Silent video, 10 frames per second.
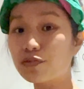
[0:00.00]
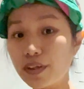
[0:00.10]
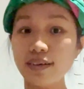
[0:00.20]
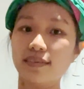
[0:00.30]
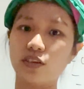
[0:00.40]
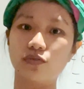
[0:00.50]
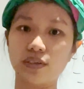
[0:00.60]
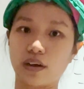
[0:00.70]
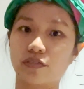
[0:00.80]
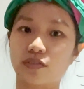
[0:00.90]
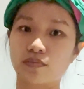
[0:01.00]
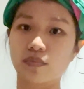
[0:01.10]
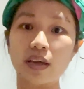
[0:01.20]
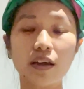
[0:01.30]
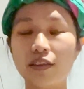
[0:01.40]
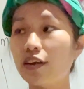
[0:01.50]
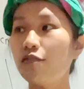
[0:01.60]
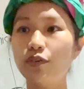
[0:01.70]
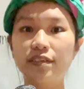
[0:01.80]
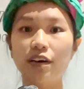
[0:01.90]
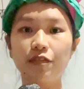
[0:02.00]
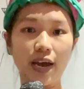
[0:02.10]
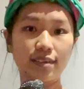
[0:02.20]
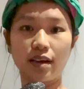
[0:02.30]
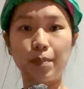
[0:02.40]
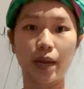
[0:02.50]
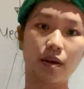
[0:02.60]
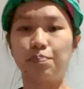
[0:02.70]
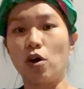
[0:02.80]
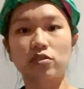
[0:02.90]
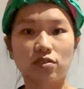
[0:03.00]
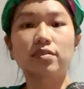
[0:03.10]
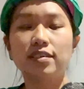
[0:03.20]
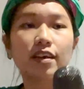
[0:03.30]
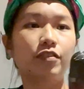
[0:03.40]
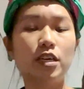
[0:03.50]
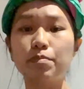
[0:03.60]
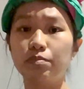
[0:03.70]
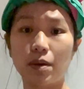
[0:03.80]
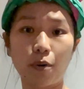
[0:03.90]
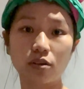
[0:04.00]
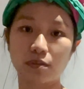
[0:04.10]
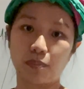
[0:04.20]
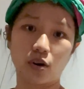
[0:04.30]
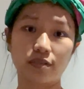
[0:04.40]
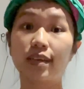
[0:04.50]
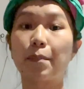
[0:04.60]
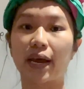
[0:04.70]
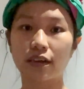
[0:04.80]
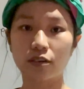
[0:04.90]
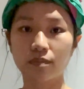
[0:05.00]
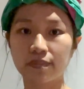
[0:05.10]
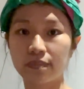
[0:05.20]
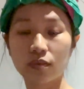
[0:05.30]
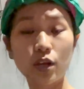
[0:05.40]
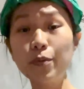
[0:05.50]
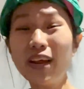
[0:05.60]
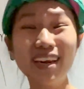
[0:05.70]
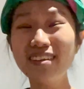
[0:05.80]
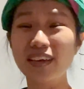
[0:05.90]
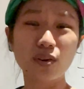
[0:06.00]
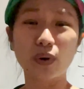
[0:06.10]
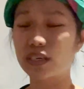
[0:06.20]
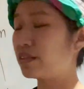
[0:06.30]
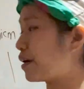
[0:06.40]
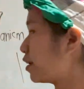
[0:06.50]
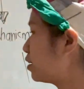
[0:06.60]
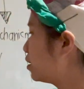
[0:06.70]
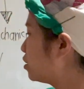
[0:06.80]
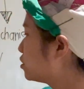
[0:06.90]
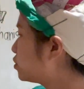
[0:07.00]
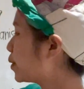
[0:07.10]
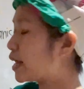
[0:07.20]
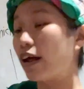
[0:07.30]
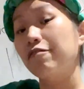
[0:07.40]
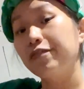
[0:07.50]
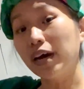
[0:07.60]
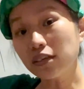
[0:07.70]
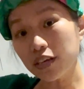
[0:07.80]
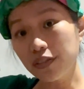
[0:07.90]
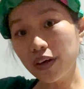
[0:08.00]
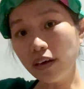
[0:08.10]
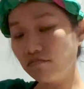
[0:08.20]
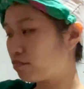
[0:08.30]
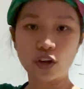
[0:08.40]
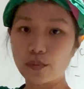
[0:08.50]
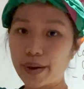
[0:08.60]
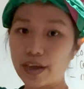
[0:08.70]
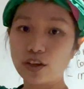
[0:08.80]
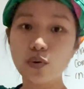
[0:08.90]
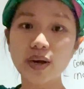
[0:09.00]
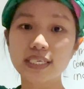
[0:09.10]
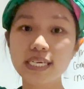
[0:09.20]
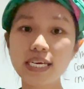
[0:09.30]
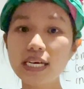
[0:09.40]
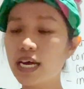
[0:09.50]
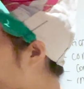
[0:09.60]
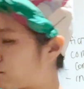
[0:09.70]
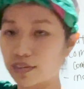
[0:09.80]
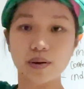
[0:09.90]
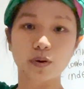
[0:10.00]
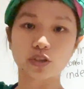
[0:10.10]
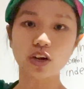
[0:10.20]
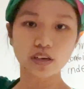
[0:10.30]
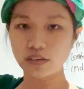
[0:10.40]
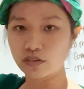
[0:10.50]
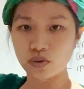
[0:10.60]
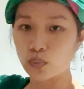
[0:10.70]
of things in your reserves. Think of reserve as a big box, a safety deposit box in the bank. You can put anything you want in there. So we can have fiat in there. Could be USD, Singapore dollars,